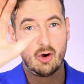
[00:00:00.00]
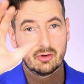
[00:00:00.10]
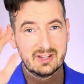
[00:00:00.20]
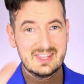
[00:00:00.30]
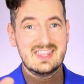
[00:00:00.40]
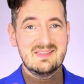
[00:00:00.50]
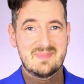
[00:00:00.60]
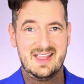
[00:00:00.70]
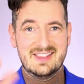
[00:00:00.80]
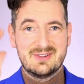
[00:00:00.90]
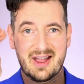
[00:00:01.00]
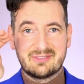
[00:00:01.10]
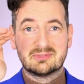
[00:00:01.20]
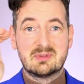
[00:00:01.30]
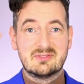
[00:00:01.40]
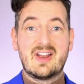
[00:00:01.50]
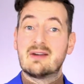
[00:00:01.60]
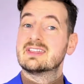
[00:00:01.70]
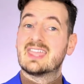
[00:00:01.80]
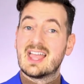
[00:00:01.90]
On eBay, you have to be
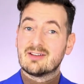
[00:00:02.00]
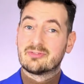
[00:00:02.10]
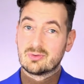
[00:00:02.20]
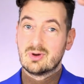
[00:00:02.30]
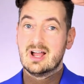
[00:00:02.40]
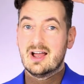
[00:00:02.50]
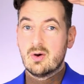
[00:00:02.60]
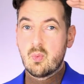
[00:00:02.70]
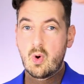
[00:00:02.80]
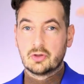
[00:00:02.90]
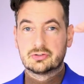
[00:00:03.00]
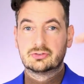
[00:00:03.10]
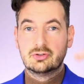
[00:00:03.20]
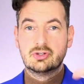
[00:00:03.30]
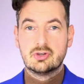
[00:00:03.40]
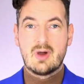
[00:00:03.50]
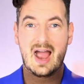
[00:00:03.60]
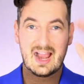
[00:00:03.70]
very careful. What do you